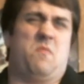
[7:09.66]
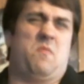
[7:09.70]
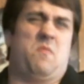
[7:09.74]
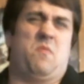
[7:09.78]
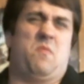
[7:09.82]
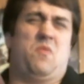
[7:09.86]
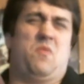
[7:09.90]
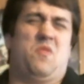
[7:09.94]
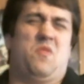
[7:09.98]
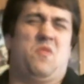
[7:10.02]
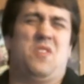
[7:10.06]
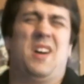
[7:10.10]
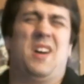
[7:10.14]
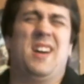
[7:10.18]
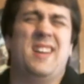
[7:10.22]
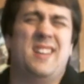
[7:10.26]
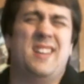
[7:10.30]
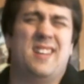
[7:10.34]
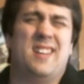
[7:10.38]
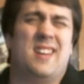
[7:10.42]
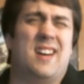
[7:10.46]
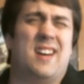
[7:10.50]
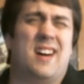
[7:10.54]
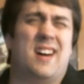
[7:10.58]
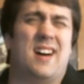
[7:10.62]
What?
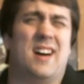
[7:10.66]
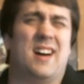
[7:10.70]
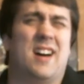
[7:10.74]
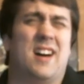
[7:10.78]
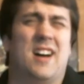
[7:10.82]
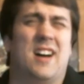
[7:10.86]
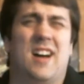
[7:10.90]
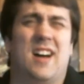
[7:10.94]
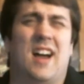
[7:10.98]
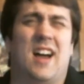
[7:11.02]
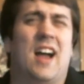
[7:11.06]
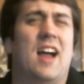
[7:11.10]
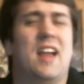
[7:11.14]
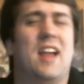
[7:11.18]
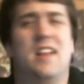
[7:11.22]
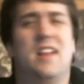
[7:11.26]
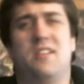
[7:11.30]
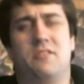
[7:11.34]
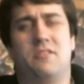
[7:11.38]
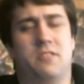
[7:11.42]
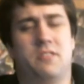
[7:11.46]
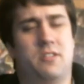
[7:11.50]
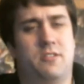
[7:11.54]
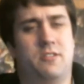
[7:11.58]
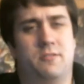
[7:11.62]
I
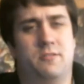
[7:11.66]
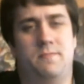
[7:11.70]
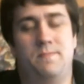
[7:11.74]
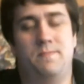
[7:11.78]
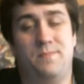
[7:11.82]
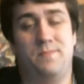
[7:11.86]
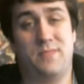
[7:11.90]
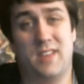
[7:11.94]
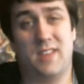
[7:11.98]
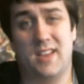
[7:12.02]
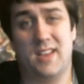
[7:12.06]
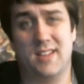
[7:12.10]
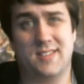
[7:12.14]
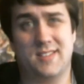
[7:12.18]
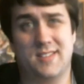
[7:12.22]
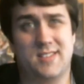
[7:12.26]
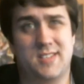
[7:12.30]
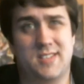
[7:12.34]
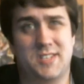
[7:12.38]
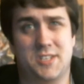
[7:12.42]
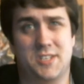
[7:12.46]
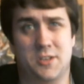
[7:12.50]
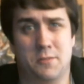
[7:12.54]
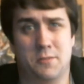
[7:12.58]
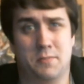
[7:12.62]
don't know. It's
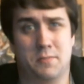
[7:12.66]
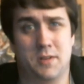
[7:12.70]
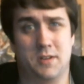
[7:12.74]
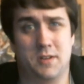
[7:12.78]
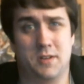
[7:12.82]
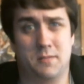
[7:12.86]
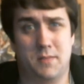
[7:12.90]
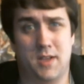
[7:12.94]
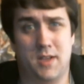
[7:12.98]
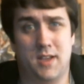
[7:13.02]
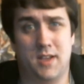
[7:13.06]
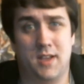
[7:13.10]
stupid to me.